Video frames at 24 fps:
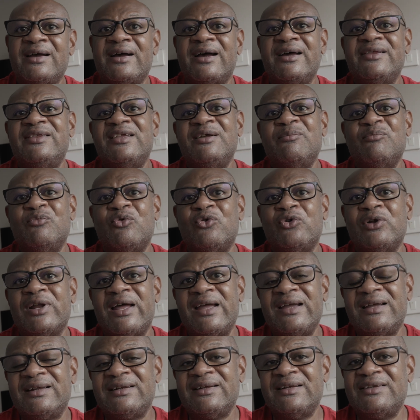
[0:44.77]
I think more
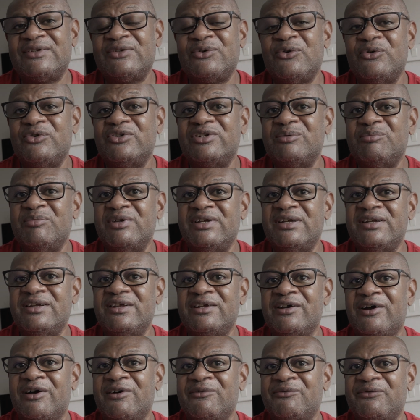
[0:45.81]
likely it's going to be
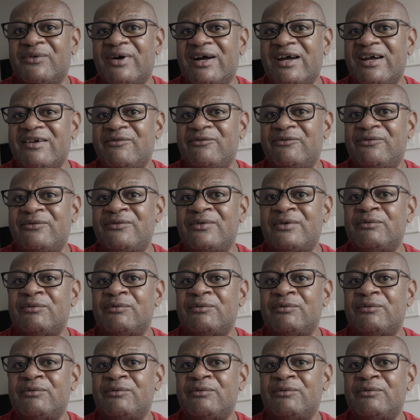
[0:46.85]
the R5